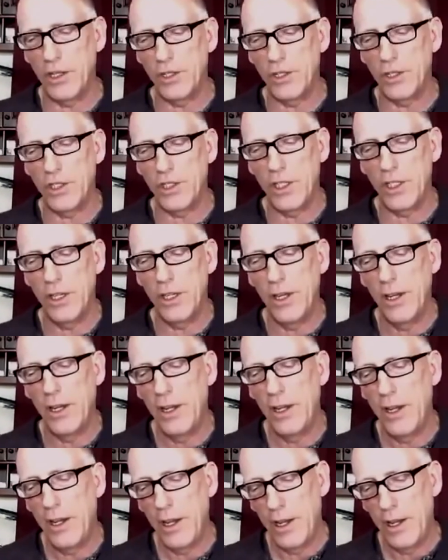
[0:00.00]
the thought
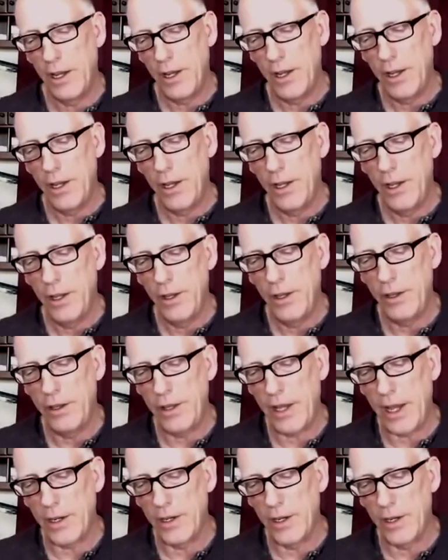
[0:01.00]
was
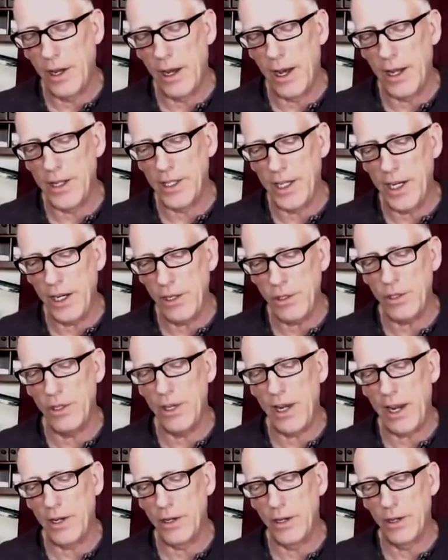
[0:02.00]
that on the
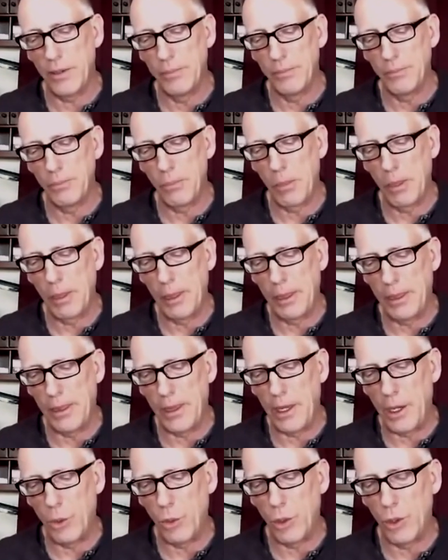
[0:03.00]
internet,
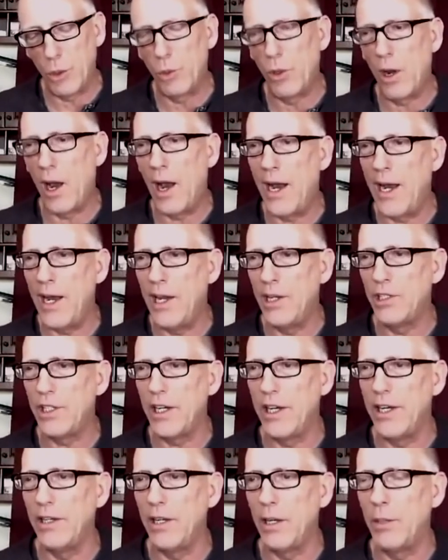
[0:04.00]
there would rise
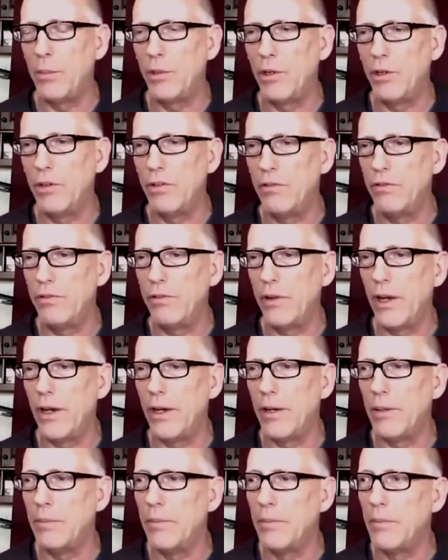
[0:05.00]
a number of,
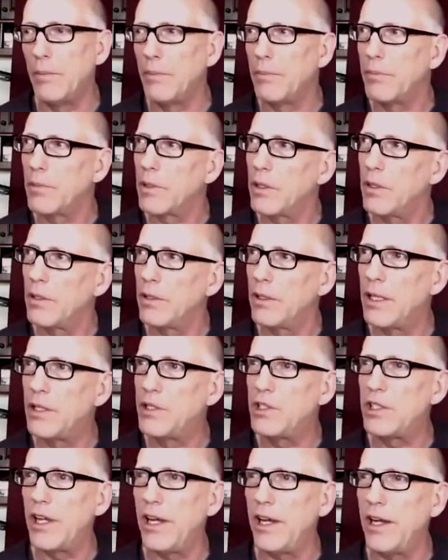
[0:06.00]
let's
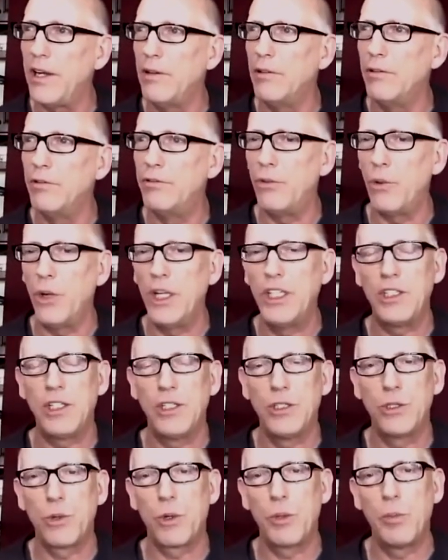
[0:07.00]
say,
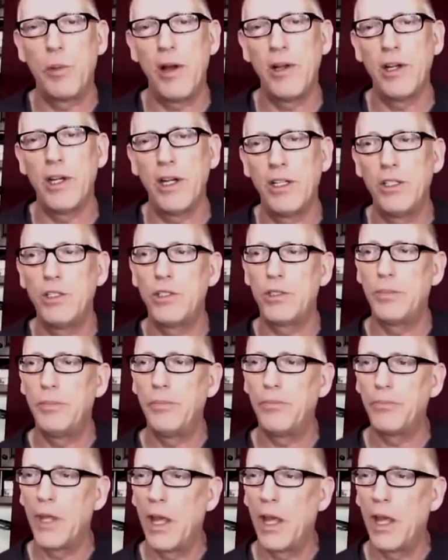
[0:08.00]
voices or pundits